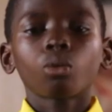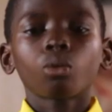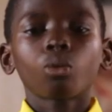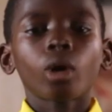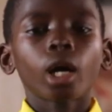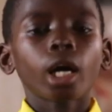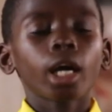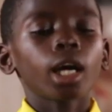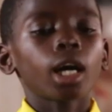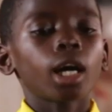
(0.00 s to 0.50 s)

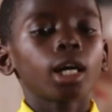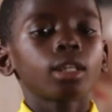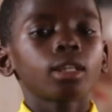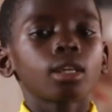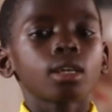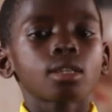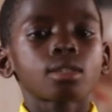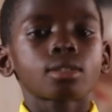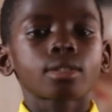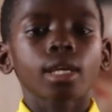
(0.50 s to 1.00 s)
Why are
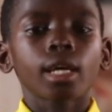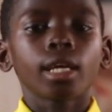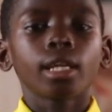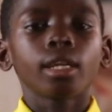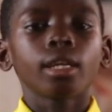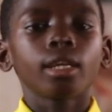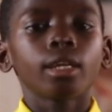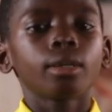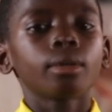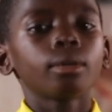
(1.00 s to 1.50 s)
they
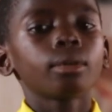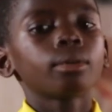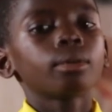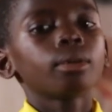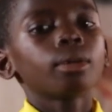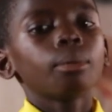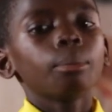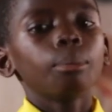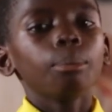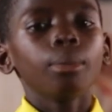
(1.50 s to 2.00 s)
selling
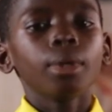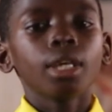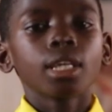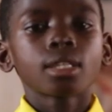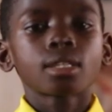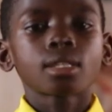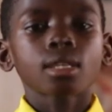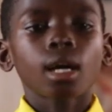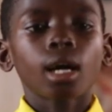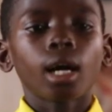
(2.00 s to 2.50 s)

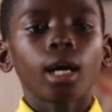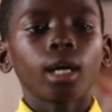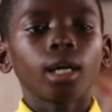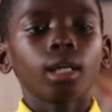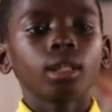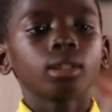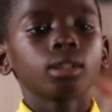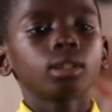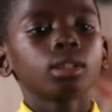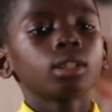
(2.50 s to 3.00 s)
meat
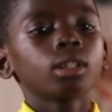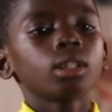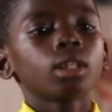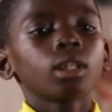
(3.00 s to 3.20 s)
and